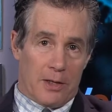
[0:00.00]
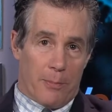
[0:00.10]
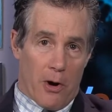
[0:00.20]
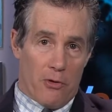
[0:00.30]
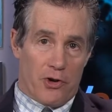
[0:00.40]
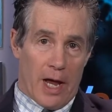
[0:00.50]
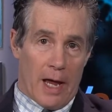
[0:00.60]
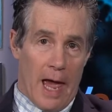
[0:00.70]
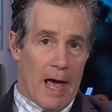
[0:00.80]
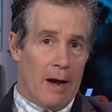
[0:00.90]

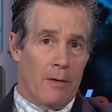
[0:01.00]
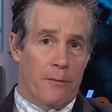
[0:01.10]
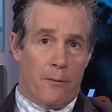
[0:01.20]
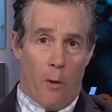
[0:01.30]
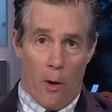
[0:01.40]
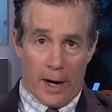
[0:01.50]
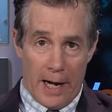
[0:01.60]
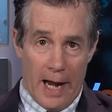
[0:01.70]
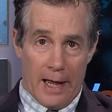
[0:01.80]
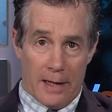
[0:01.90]
approaching, and for
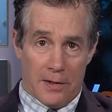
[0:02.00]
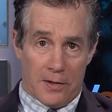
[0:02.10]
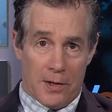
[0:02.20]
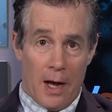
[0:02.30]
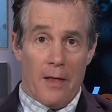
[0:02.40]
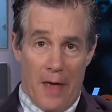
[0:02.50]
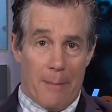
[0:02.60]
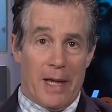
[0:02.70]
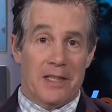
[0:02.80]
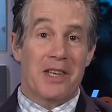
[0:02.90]
Canadians,
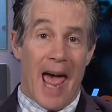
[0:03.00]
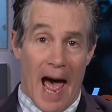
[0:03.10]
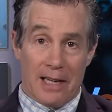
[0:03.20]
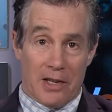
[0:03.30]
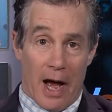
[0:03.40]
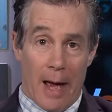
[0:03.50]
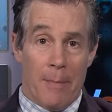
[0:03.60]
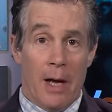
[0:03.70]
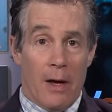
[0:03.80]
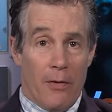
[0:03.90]
that means tax time.